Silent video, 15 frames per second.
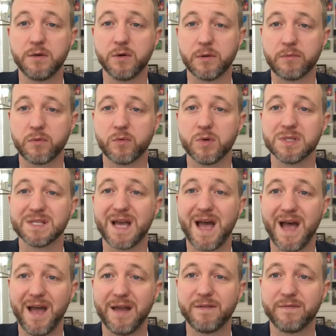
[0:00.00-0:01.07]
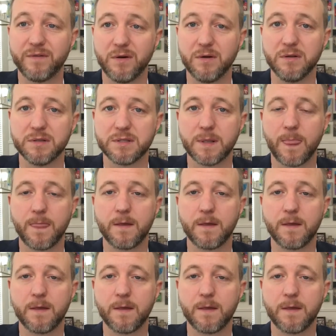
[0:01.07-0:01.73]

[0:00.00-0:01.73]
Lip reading: whoever was at fault,